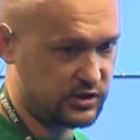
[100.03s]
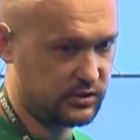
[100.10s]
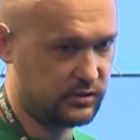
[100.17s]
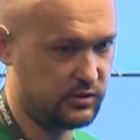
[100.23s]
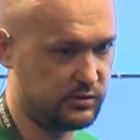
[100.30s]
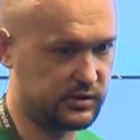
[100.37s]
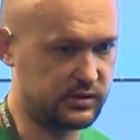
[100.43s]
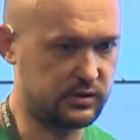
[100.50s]

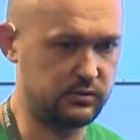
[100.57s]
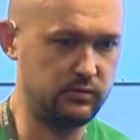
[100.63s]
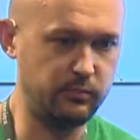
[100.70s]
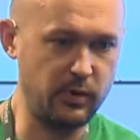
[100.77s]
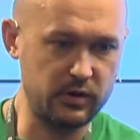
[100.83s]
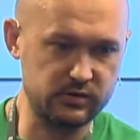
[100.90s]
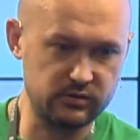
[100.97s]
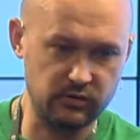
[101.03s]
uses
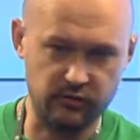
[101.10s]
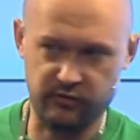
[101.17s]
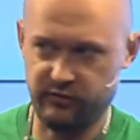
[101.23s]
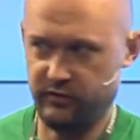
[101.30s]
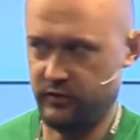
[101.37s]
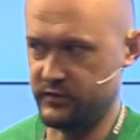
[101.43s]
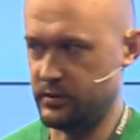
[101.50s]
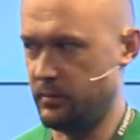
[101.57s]
2% of
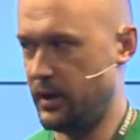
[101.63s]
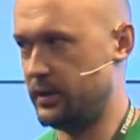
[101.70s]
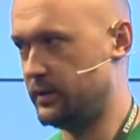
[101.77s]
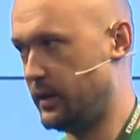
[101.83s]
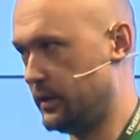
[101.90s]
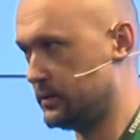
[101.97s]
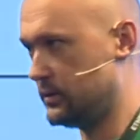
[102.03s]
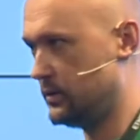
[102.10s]
the
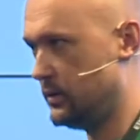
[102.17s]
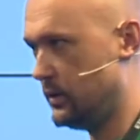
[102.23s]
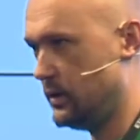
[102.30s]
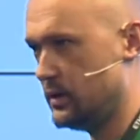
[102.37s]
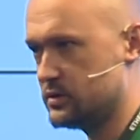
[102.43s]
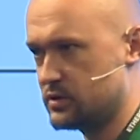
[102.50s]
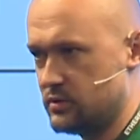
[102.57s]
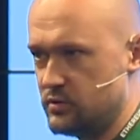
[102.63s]
mainnet.
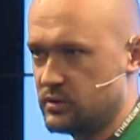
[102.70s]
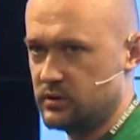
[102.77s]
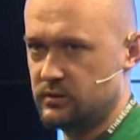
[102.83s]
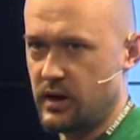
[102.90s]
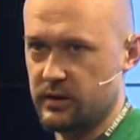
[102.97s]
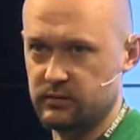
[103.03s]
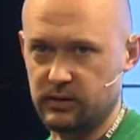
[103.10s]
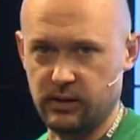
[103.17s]
So you can
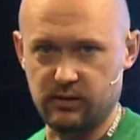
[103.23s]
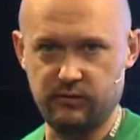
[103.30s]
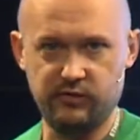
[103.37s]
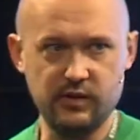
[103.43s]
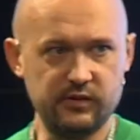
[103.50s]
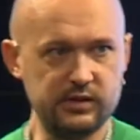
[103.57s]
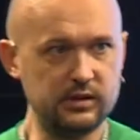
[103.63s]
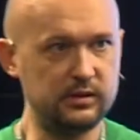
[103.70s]
run like
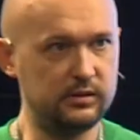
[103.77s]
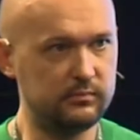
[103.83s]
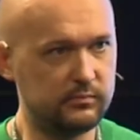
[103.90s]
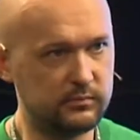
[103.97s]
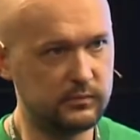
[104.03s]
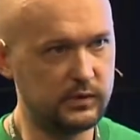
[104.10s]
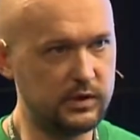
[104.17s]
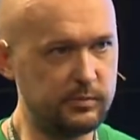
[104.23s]
50
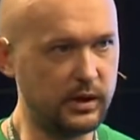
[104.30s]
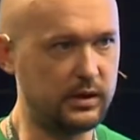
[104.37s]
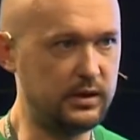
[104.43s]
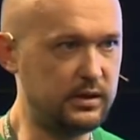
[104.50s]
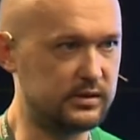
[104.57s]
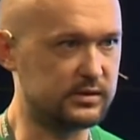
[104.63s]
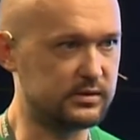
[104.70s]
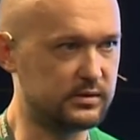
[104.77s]

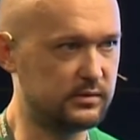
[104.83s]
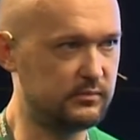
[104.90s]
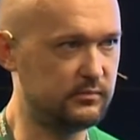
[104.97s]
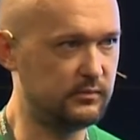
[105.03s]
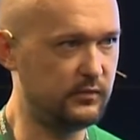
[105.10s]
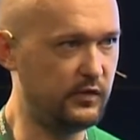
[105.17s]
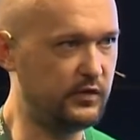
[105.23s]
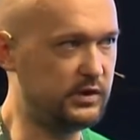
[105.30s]
CryptoKitties,
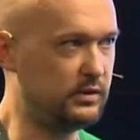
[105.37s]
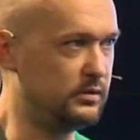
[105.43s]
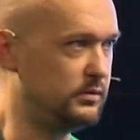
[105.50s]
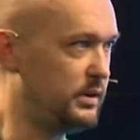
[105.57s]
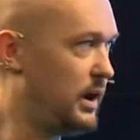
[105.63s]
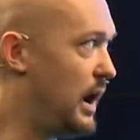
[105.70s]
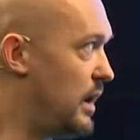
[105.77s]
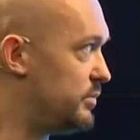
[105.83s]
50
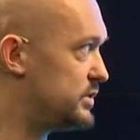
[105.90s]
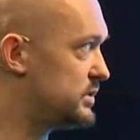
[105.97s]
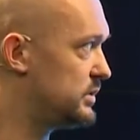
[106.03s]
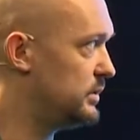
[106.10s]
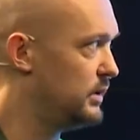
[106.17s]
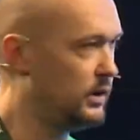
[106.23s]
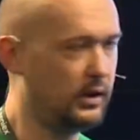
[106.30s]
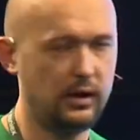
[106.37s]
the apps.
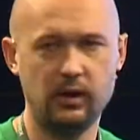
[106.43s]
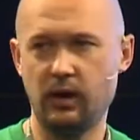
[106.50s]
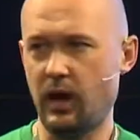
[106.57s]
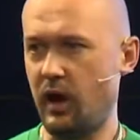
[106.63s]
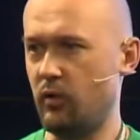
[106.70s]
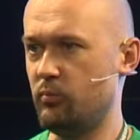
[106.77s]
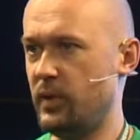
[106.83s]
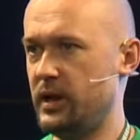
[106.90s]

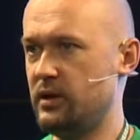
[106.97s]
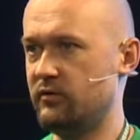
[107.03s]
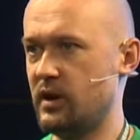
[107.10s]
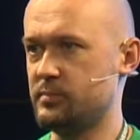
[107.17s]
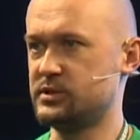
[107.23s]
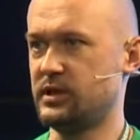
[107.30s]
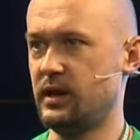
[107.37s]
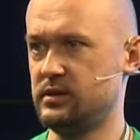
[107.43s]
How many
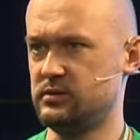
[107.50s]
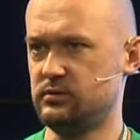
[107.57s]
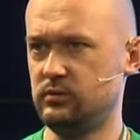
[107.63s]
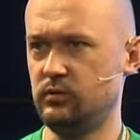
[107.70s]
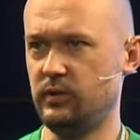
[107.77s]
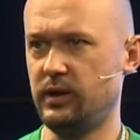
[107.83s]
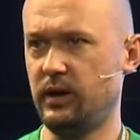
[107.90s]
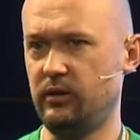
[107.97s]
websites
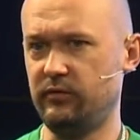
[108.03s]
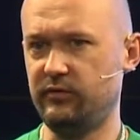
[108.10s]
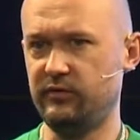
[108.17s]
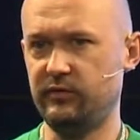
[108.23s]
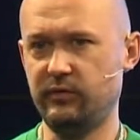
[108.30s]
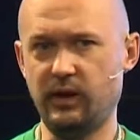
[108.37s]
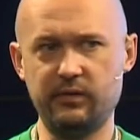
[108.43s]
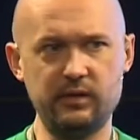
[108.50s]
do we have?
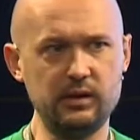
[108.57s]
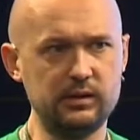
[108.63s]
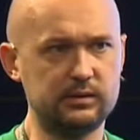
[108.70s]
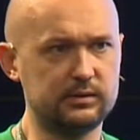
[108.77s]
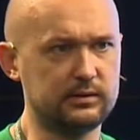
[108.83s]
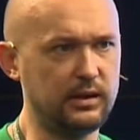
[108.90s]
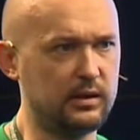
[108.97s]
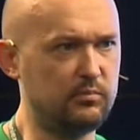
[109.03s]
I think
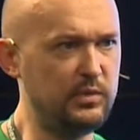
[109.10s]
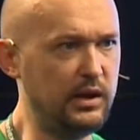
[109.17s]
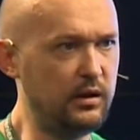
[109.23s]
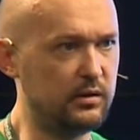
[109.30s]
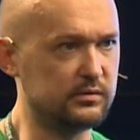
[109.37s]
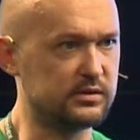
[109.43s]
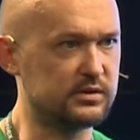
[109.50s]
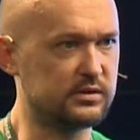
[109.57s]
like
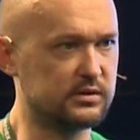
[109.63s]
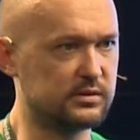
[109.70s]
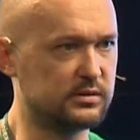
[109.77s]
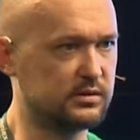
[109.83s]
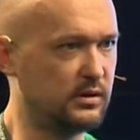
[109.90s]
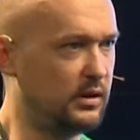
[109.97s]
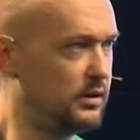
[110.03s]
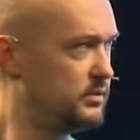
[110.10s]
millions,
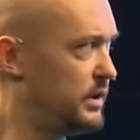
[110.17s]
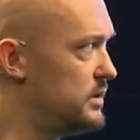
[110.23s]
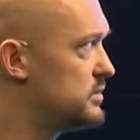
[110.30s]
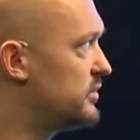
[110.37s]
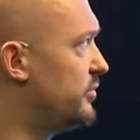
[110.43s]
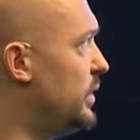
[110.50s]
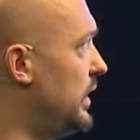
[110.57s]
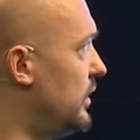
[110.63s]
tens
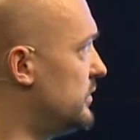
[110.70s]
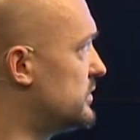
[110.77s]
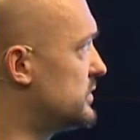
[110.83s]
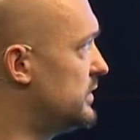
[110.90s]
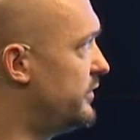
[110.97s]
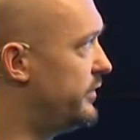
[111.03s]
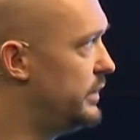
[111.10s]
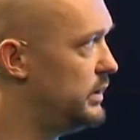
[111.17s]
of millions.
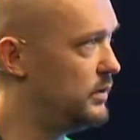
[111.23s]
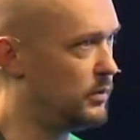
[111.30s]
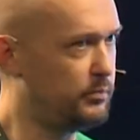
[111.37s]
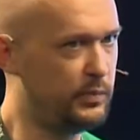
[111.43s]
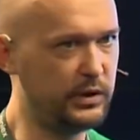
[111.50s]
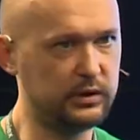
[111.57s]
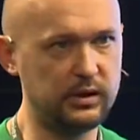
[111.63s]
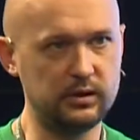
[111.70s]
If you're
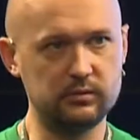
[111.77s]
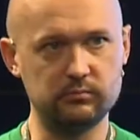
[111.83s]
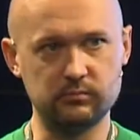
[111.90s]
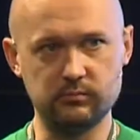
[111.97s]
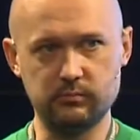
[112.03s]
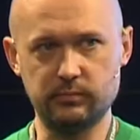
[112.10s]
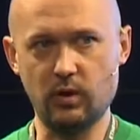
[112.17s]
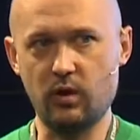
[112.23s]
building
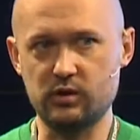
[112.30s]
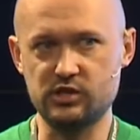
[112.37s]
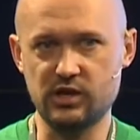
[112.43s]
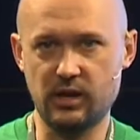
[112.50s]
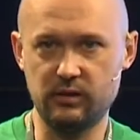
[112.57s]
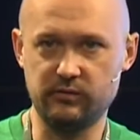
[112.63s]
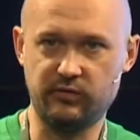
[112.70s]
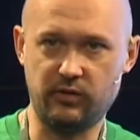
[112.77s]

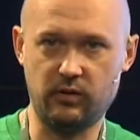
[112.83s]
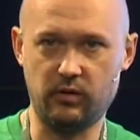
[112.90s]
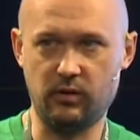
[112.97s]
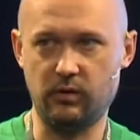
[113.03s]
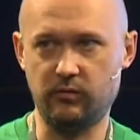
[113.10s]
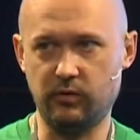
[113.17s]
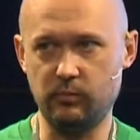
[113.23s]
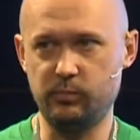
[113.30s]
blockchain
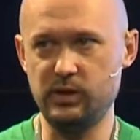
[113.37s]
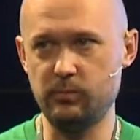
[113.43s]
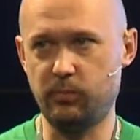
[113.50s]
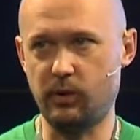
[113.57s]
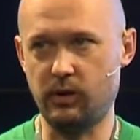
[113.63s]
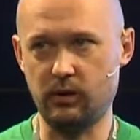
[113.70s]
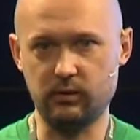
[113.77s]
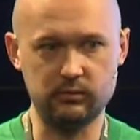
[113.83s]
for
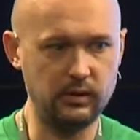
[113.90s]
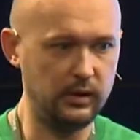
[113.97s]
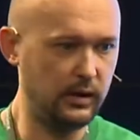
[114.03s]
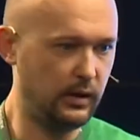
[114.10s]
people,